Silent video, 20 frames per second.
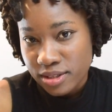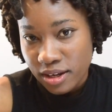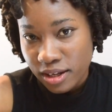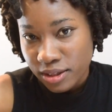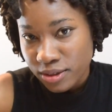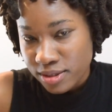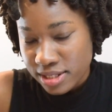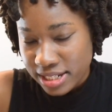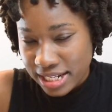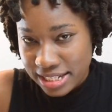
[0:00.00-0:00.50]
all
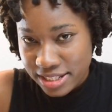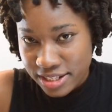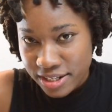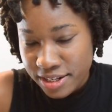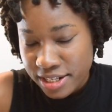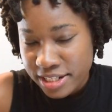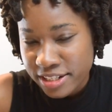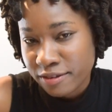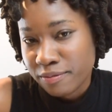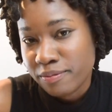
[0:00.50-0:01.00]
those
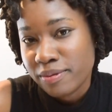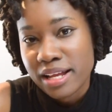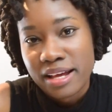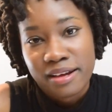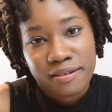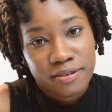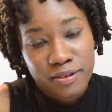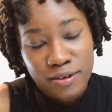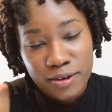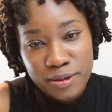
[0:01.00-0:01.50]
alternative
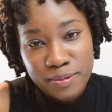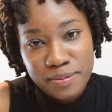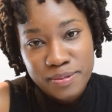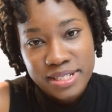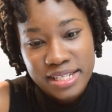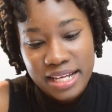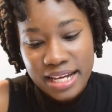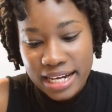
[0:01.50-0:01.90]
platforms.